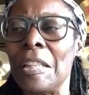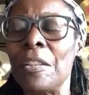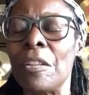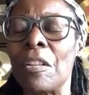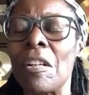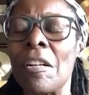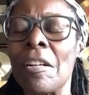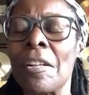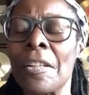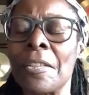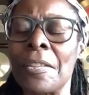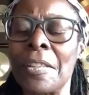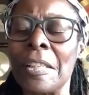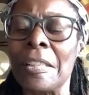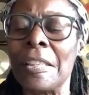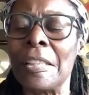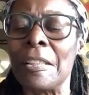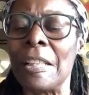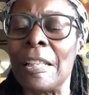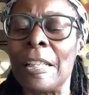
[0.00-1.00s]
inner heart,
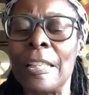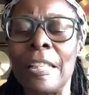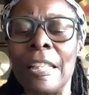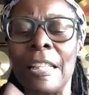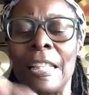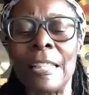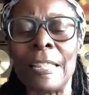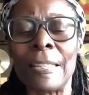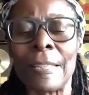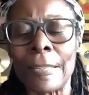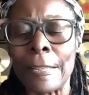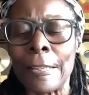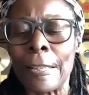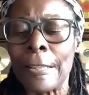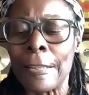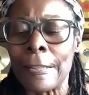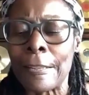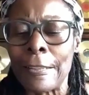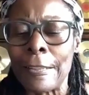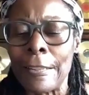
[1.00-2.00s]
inner
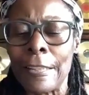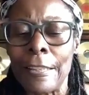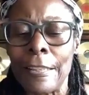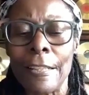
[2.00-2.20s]
instinct.